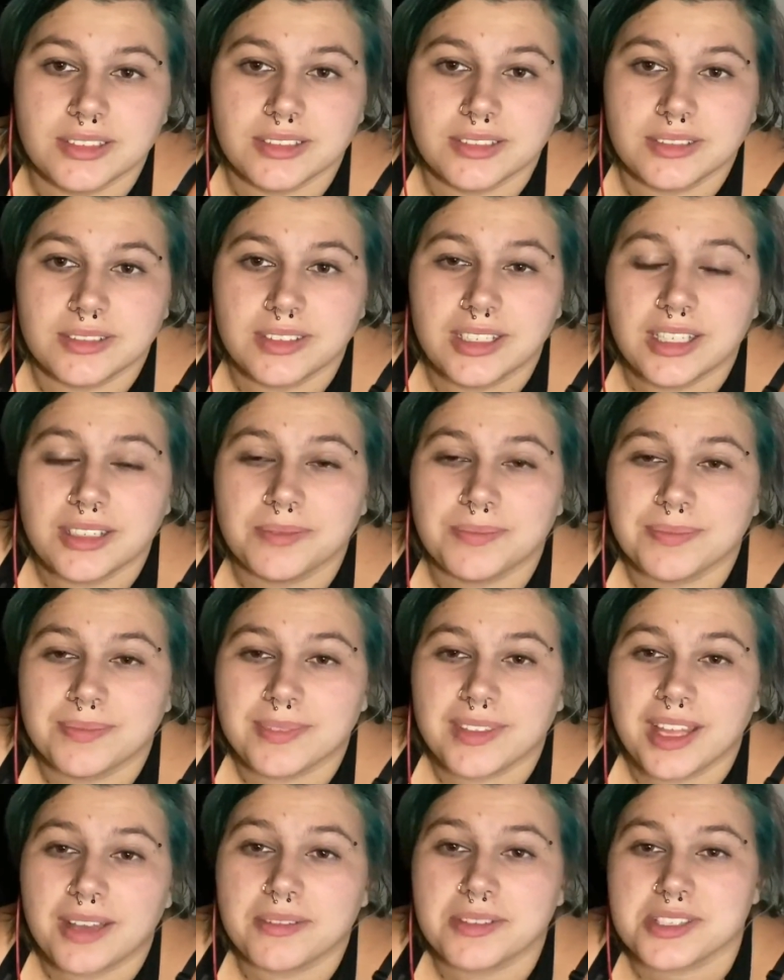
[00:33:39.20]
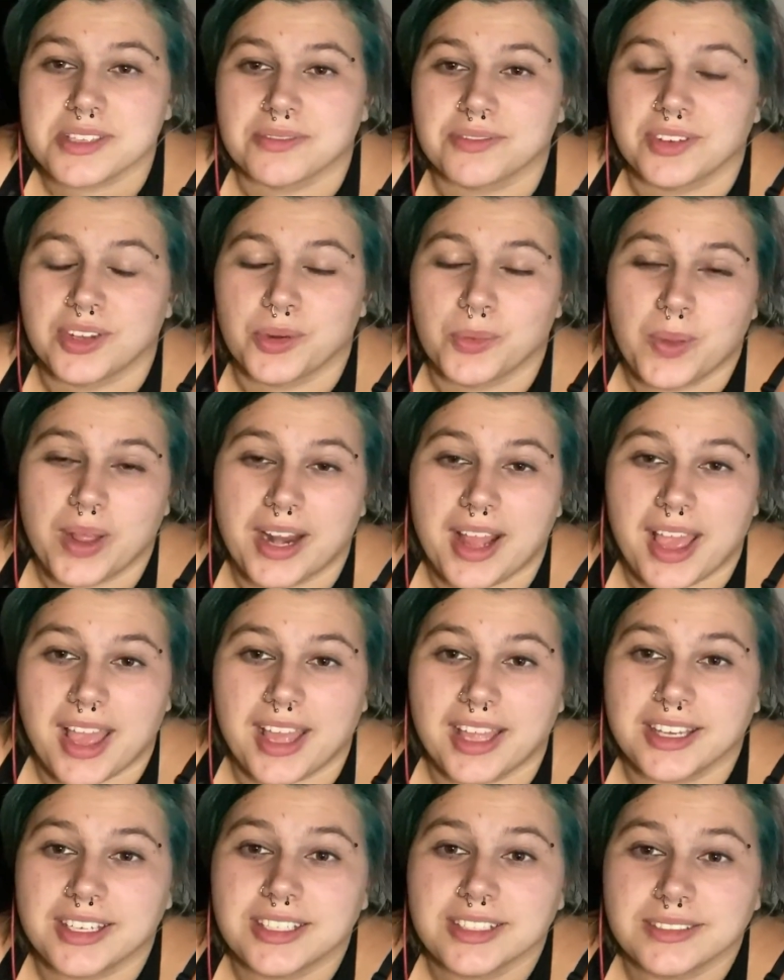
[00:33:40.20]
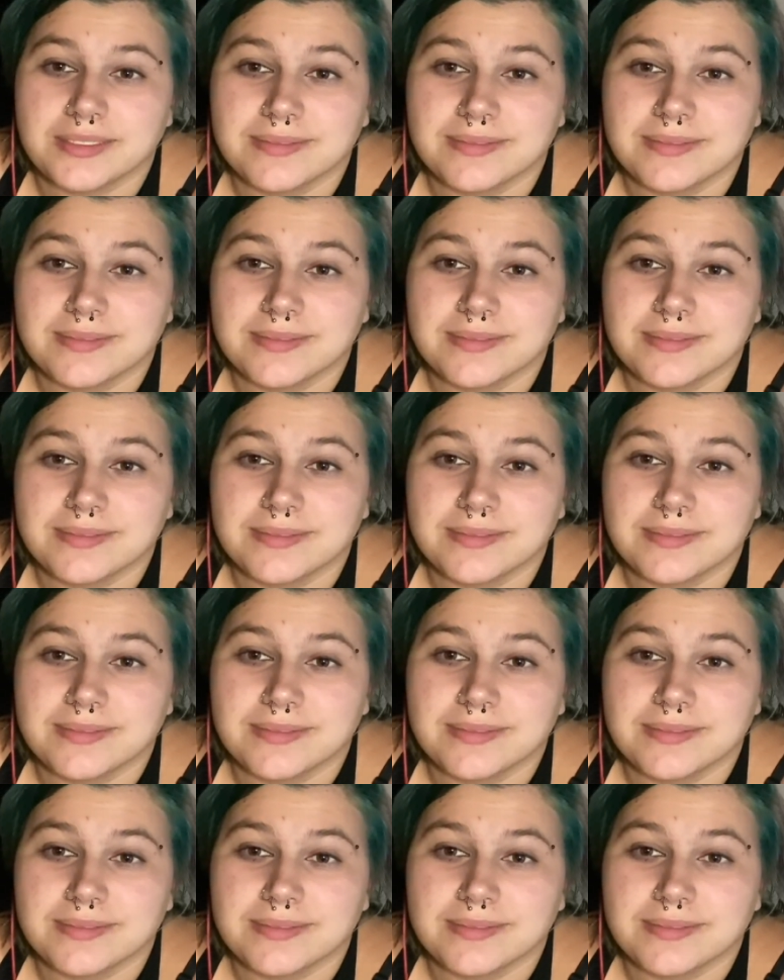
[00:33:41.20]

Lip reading: Well, that was a fun way to end.